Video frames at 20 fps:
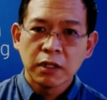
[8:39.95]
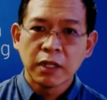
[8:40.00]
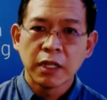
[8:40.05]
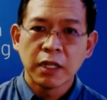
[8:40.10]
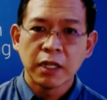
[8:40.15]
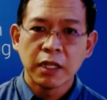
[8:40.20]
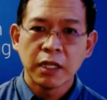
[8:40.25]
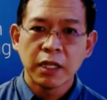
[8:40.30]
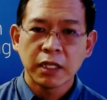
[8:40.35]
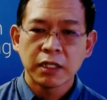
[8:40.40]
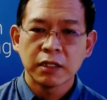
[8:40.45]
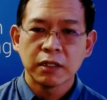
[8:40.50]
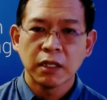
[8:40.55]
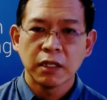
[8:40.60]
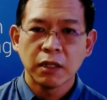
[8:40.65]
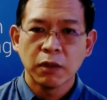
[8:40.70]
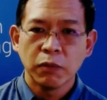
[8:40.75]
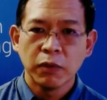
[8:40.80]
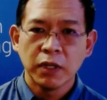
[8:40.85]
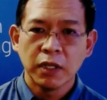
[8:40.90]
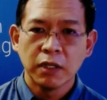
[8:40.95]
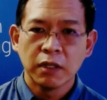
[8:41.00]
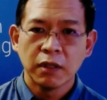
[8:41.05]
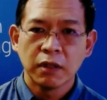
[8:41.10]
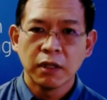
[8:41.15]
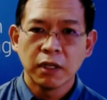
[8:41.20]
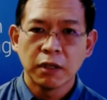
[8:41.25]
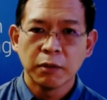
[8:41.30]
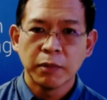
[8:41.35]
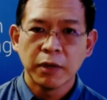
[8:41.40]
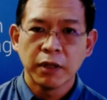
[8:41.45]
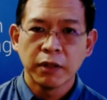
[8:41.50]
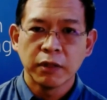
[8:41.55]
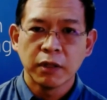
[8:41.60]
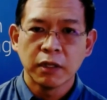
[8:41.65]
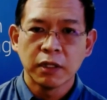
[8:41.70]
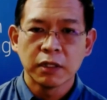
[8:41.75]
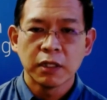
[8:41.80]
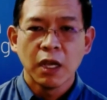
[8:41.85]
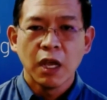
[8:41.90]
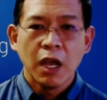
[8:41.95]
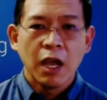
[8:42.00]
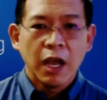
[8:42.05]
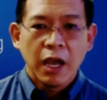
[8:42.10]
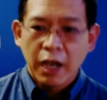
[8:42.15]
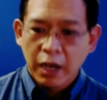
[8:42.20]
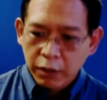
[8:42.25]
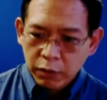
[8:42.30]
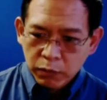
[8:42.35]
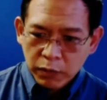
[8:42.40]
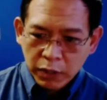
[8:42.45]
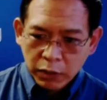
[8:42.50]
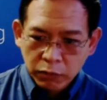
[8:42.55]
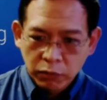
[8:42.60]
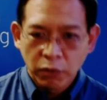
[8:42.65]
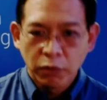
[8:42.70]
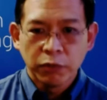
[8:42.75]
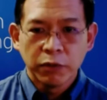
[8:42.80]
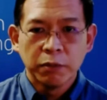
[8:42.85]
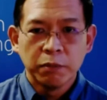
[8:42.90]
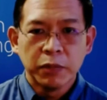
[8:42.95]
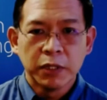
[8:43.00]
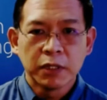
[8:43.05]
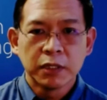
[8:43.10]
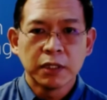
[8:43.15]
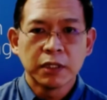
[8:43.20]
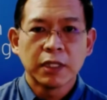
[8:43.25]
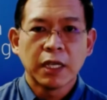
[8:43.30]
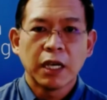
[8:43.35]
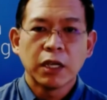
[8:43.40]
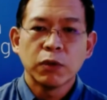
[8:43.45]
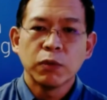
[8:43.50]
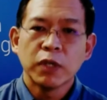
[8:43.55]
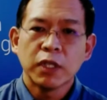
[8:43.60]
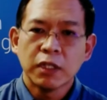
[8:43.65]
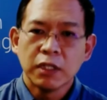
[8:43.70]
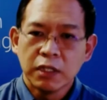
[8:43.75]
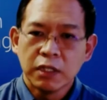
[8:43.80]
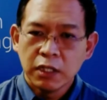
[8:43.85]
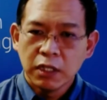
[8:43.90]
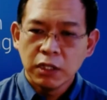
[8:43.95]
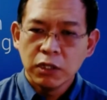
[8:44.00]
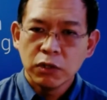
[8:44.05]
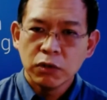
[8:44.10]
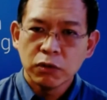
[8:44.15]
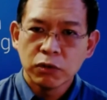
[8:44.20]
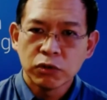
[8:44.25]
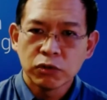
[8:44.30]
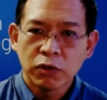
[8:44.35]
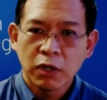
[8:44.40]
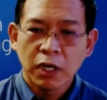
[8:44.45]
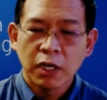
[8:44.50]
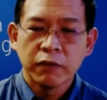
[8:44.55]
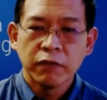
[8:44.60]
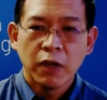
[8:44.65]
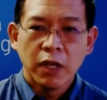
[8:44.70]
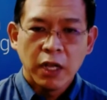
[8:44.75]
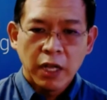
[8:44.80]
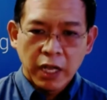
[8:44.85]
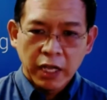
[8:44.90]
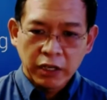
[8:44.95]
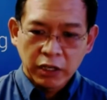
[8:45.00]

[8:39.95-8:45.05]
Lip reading: the next thing that we need to think about then is, how do we grow the business? How do we continue to drive